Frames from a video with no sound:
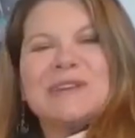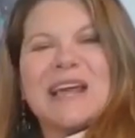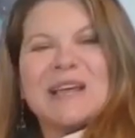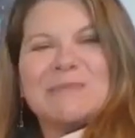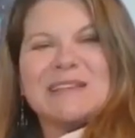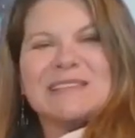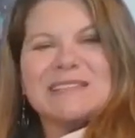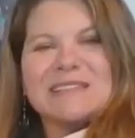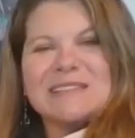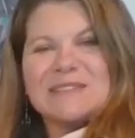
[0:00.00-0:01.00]

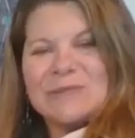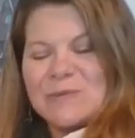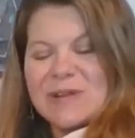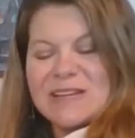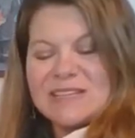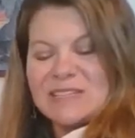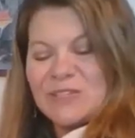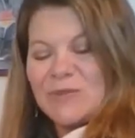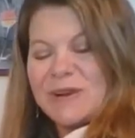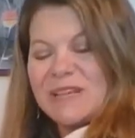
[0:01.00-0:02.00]
eyepieces. One is a
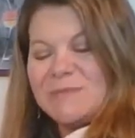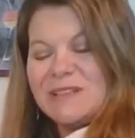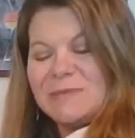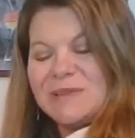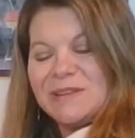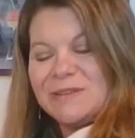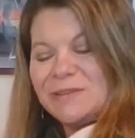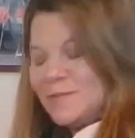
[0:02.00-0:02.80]
20 millimeter